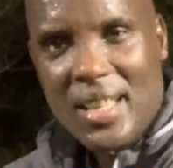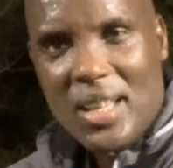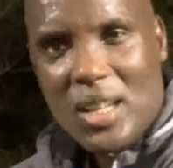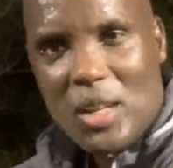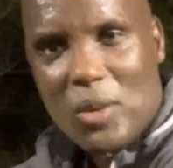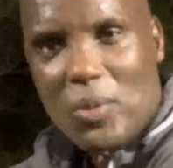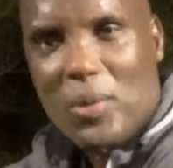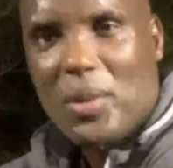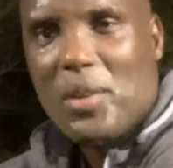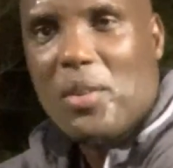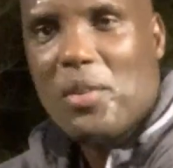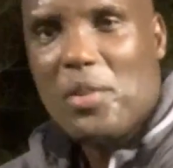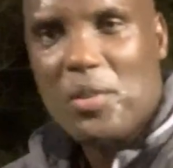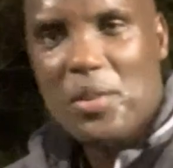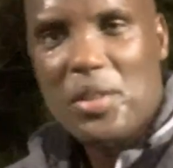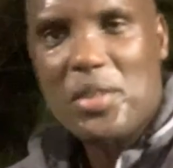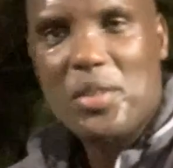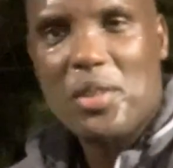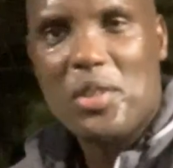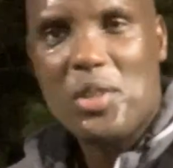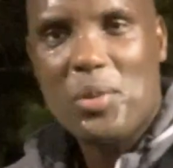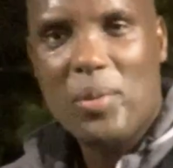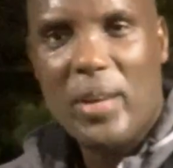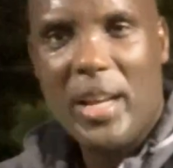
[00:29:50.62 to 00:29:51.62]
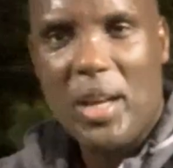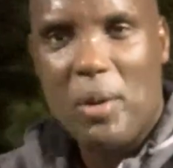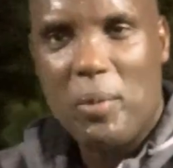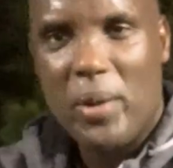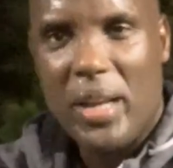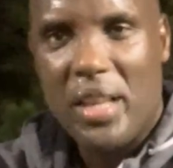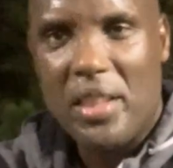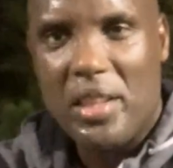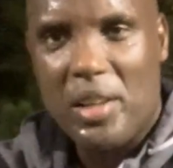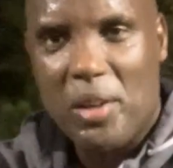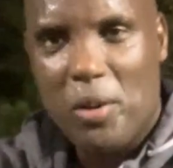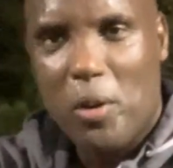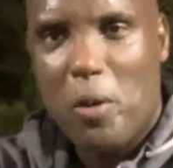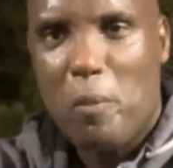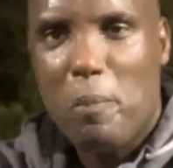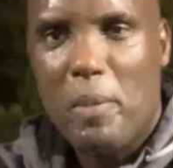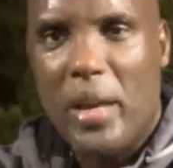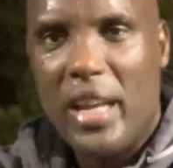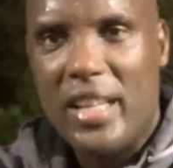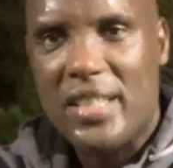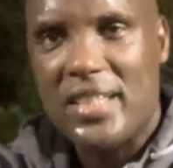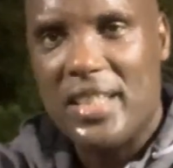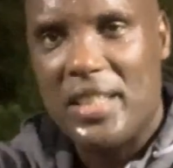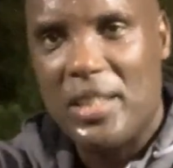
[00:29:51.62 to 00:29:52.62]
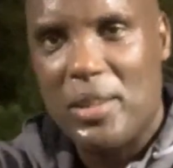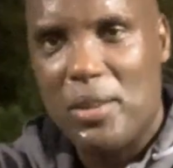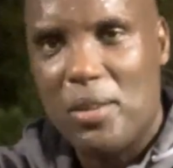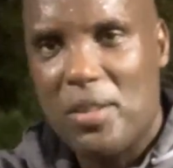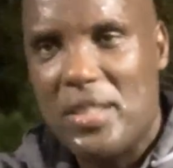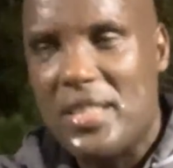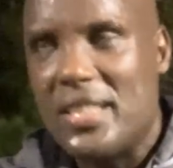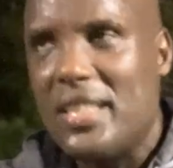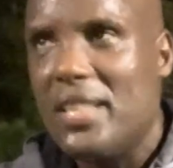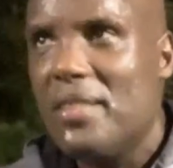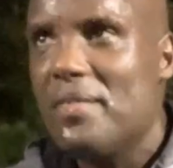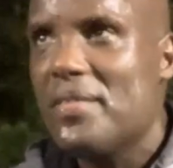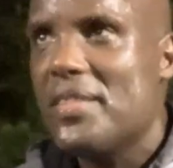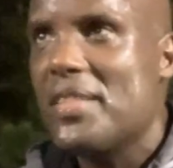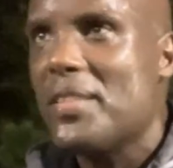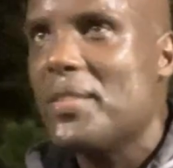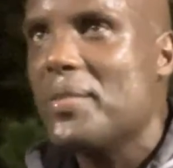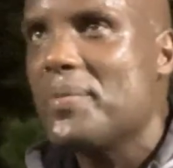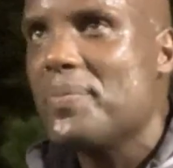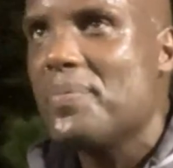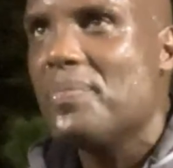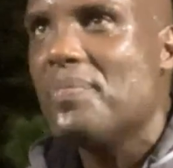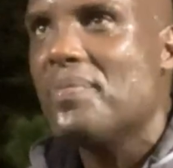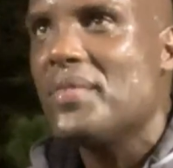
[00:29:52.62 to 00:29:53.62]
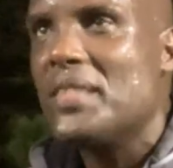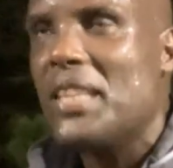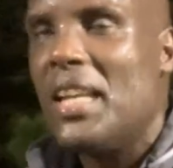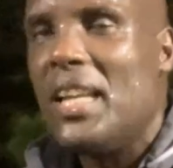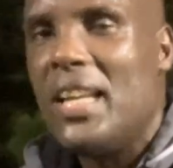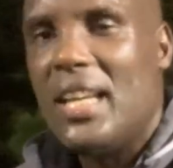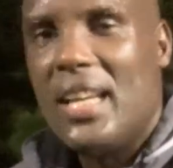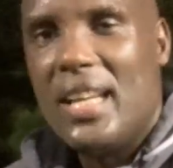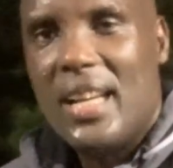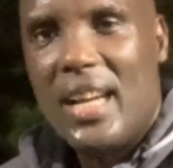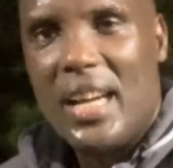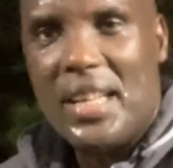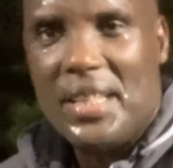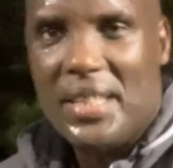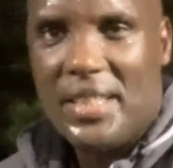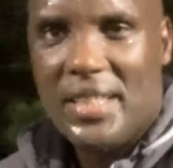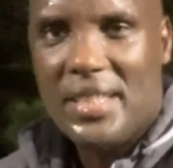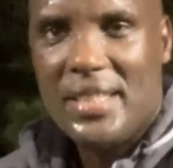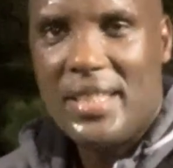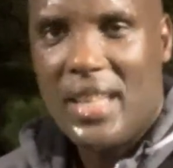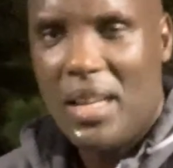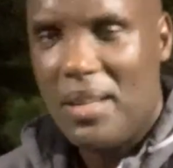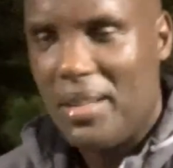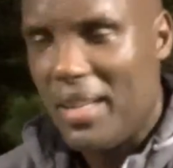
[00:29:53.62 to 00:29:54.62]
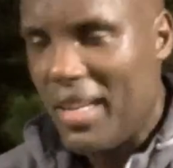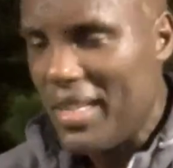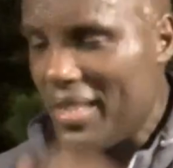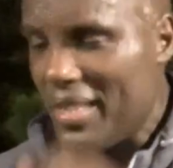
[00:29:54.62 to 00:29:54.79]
one of the reasons why I wear the long pants and the long sleeves at this time, night